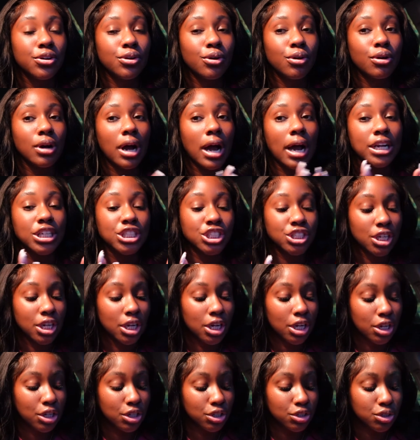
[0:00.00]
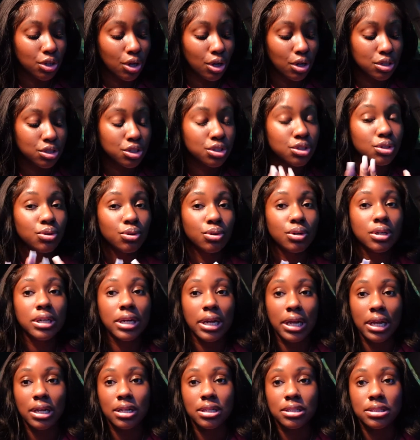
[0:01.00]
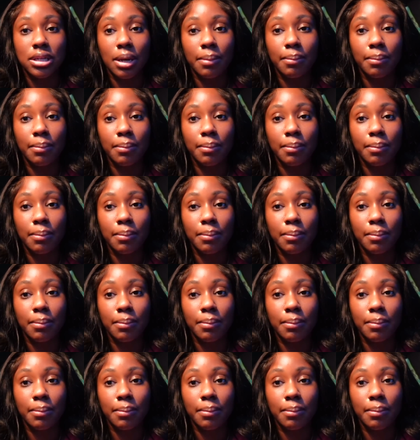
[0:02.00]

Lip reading: know, she does good nails.